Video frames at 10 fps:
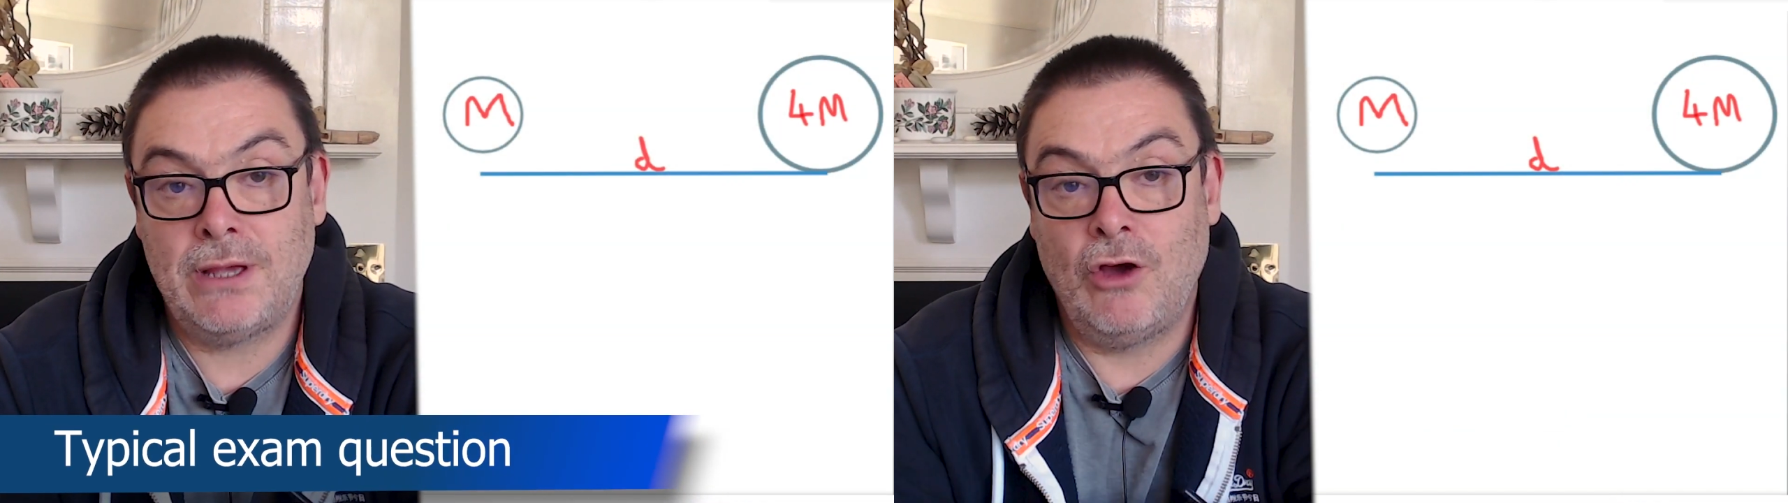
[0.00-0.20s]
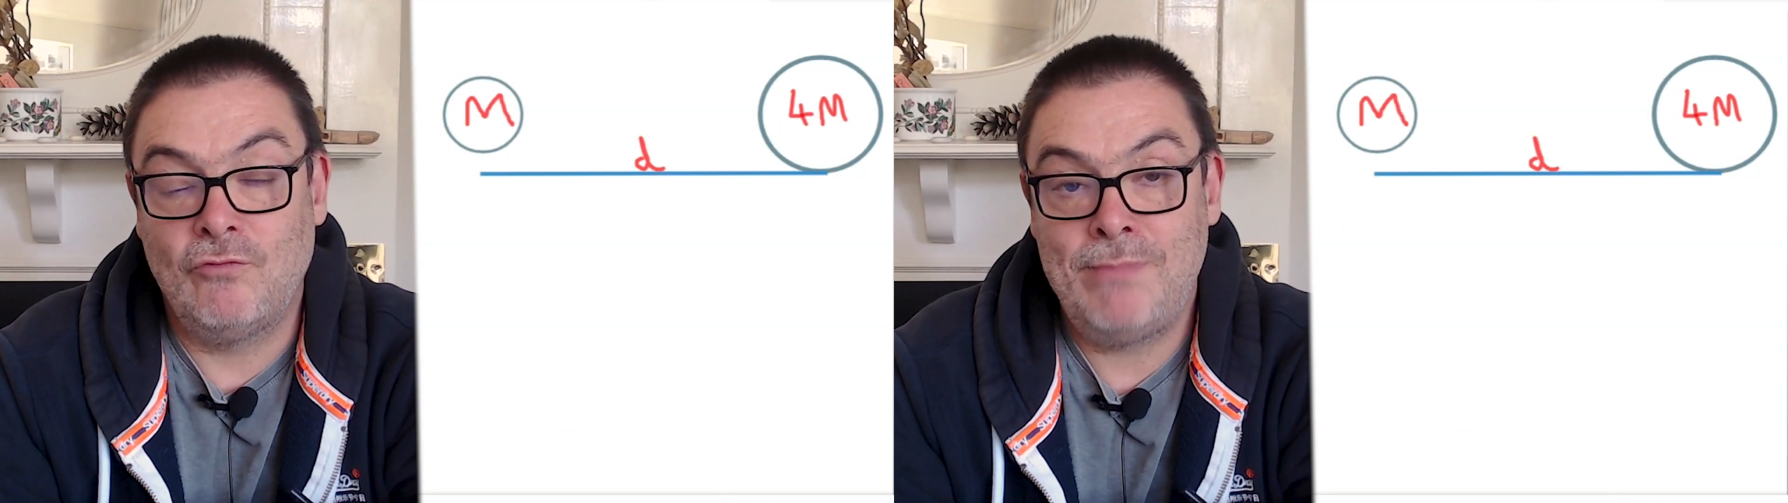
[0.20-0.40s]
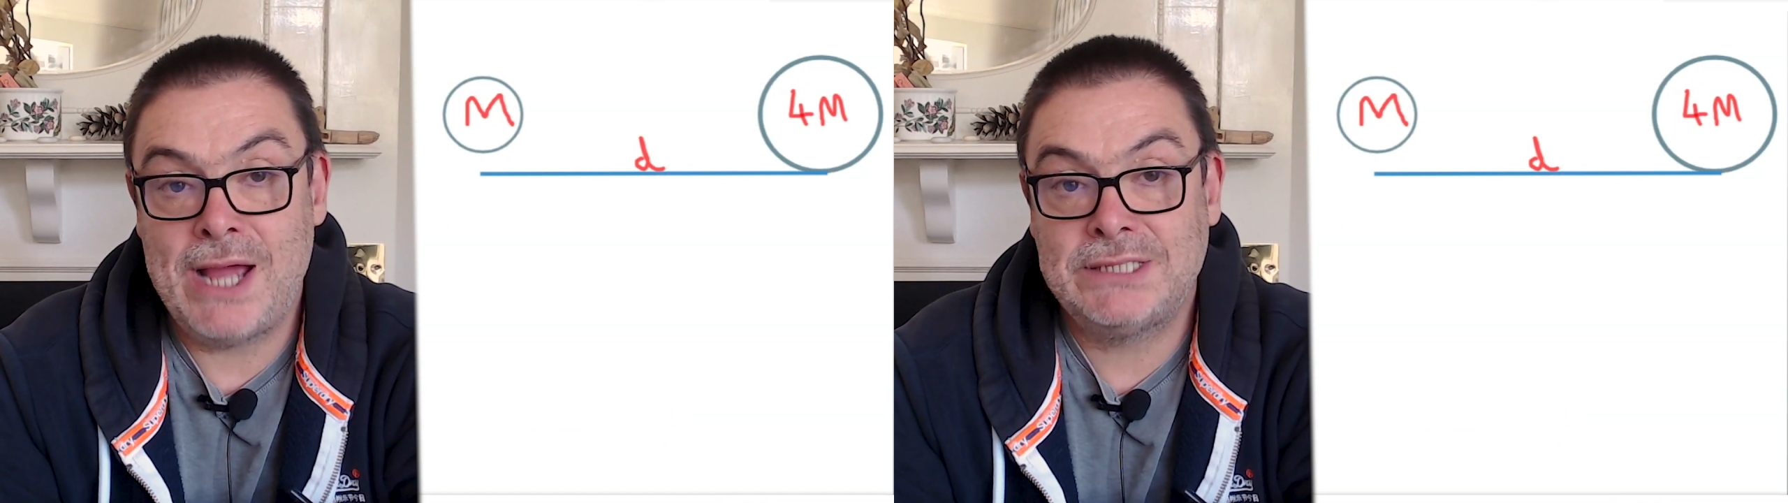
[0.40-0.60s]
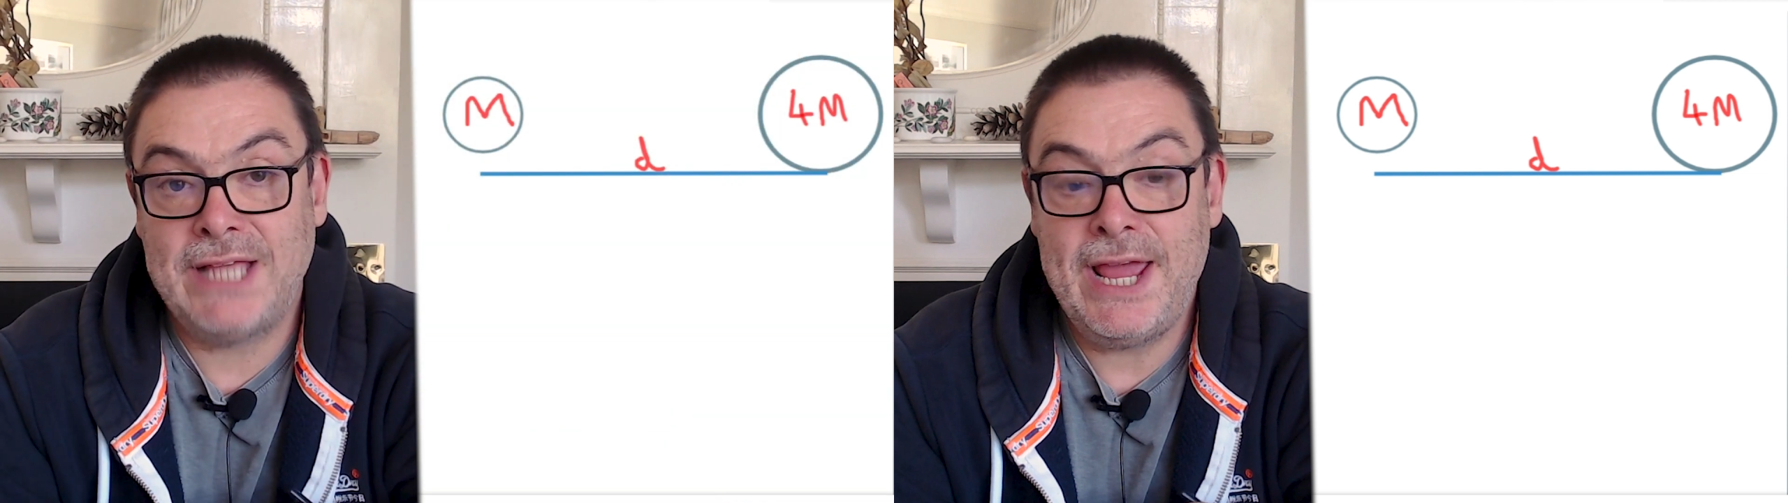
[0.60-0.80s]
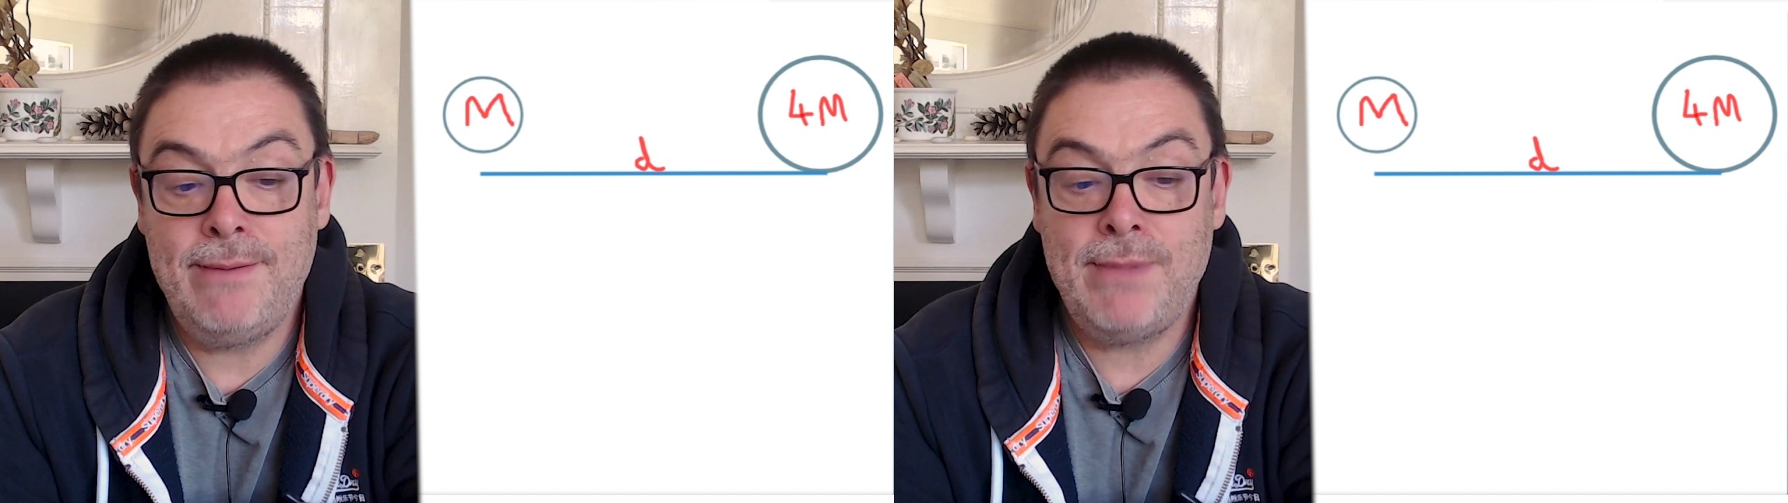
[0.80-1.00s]
of mass
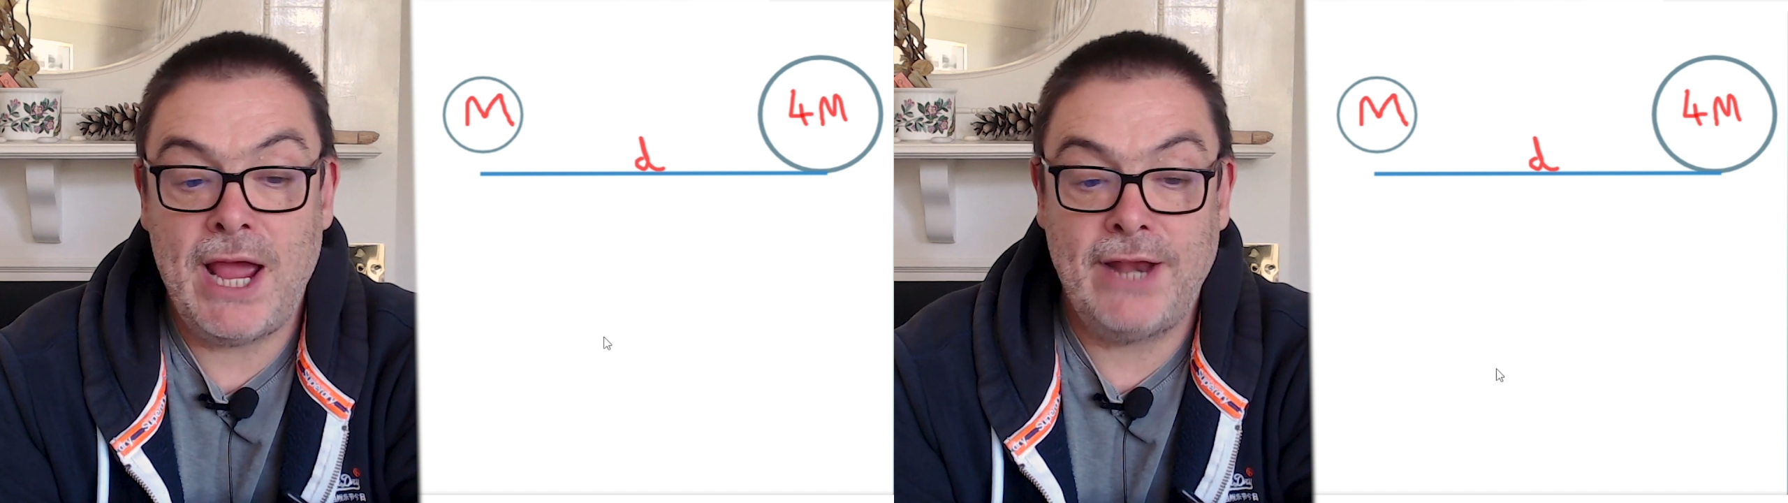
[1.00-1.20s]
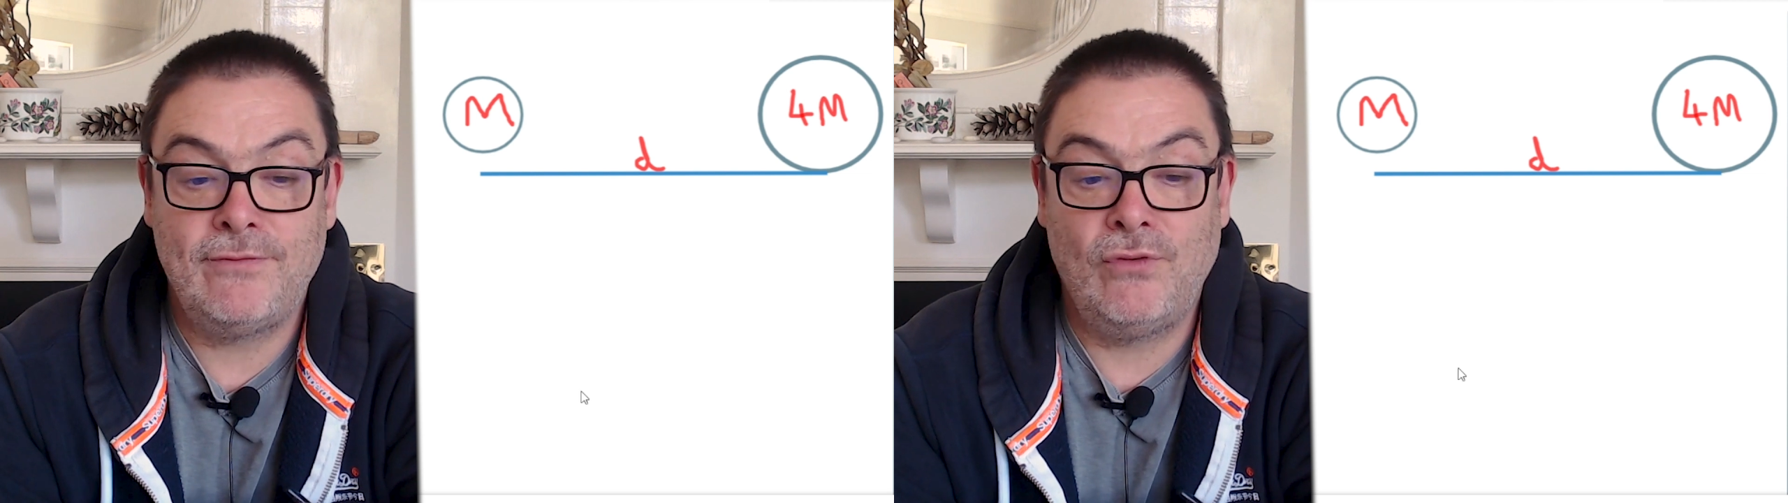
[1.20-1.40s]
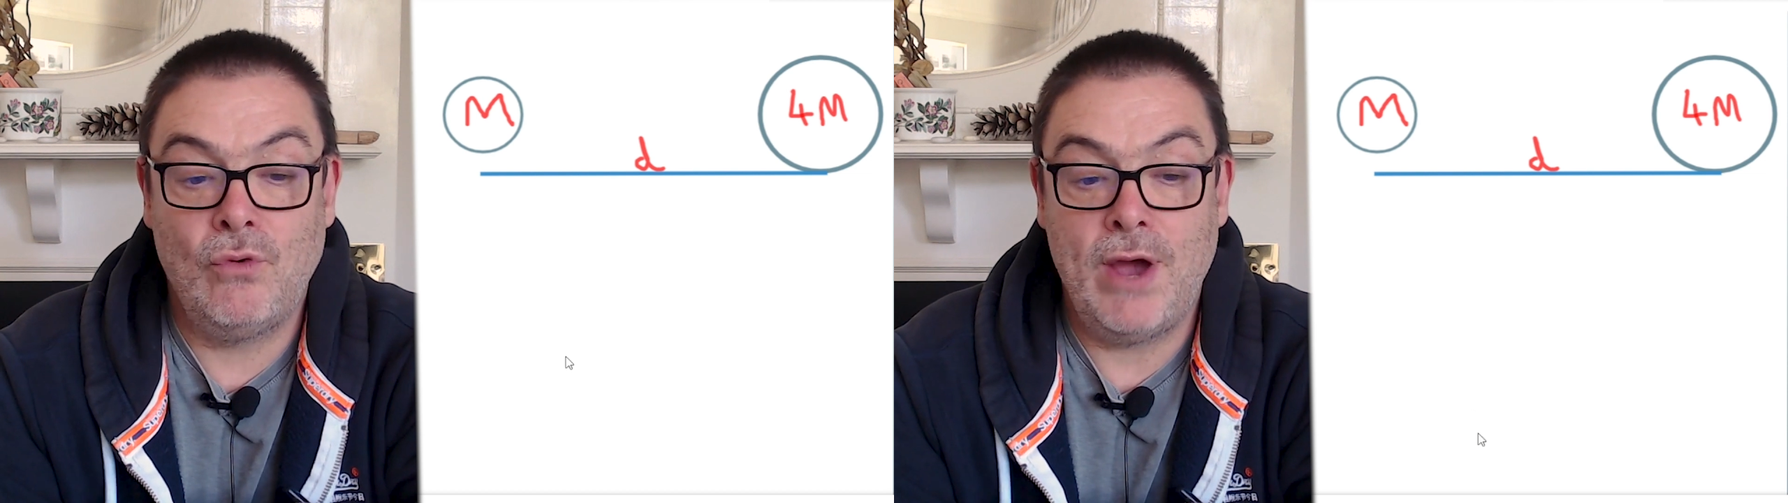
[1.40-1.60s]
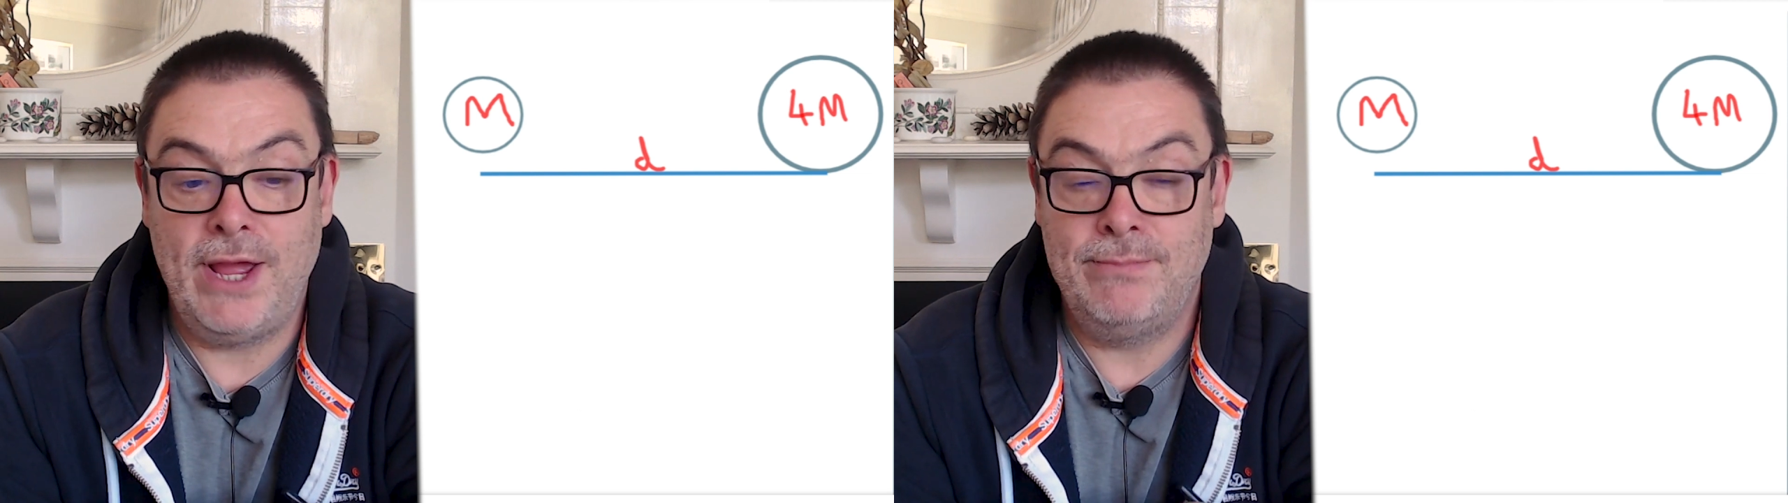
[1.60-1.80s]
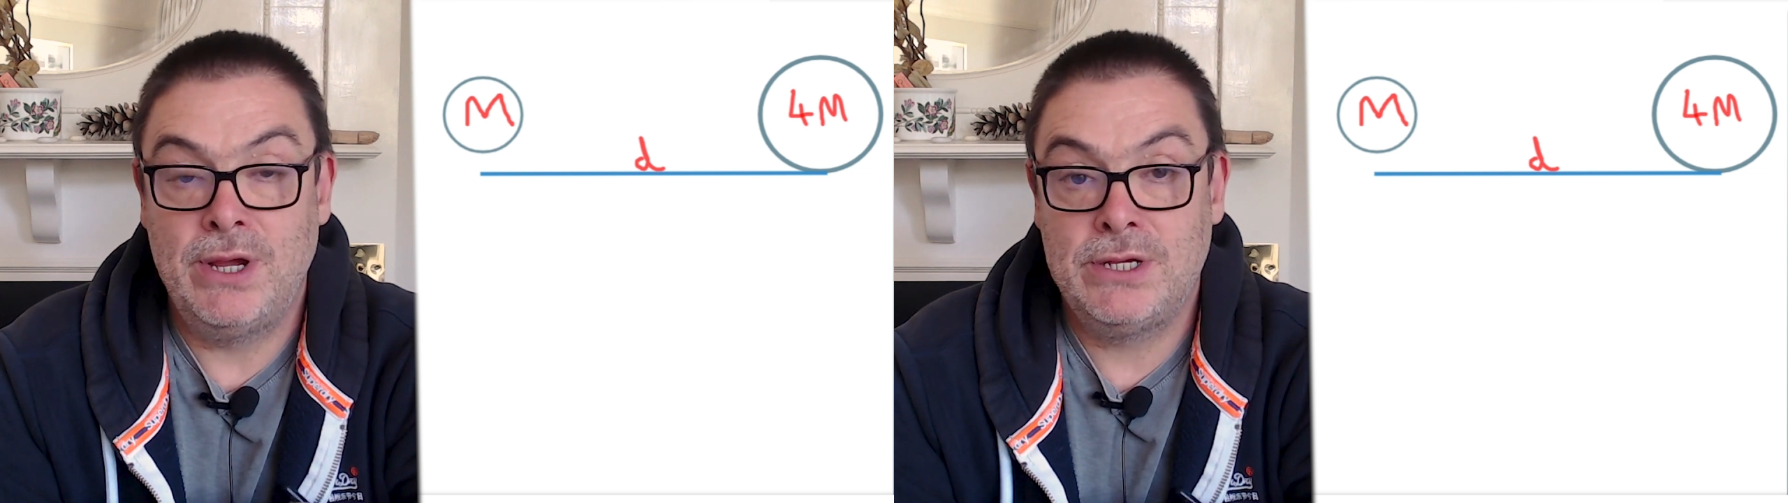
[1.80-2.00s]
m and 4m